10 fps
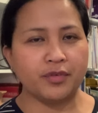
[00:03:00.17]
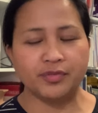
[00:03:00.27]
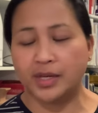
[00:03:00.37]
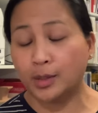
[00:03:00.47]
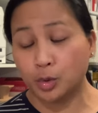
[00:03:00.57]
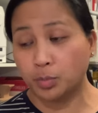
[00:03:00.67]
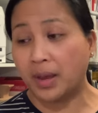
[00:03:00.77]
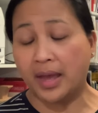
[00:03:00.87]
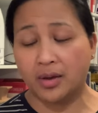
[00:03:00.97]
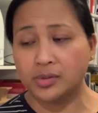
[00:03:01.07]
1500
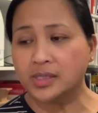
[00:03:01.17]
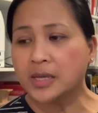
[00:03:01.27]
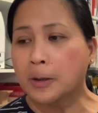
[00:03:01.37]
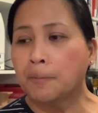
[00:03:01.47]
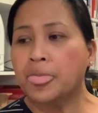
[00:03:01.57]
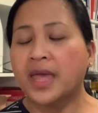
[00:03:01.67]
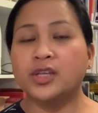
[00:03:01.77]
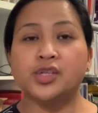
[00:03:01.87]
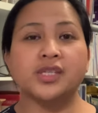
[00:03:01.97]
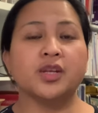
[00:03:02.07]
pounds
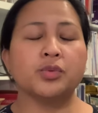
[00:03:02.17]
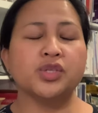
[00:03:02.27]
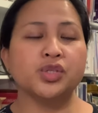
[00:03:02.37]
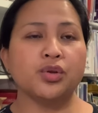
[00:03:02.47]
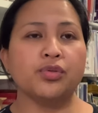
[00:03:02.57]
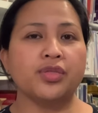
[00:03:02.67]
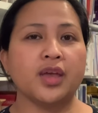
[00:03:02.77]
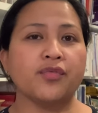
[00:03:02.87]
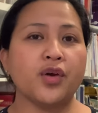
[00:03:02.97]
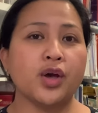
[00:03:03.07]
and she said it was too
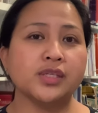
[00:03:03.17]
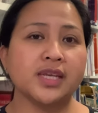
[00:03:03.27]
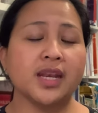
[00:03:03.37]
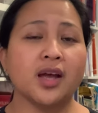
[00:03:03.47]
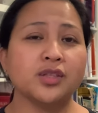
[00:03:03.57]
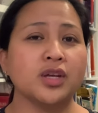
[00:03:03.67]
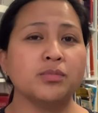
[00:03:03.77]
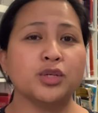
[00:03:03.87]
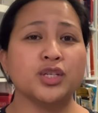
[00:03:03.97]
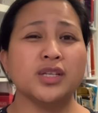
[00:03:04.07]
thick for her to get it under her
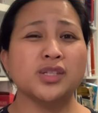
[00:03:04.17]
machine.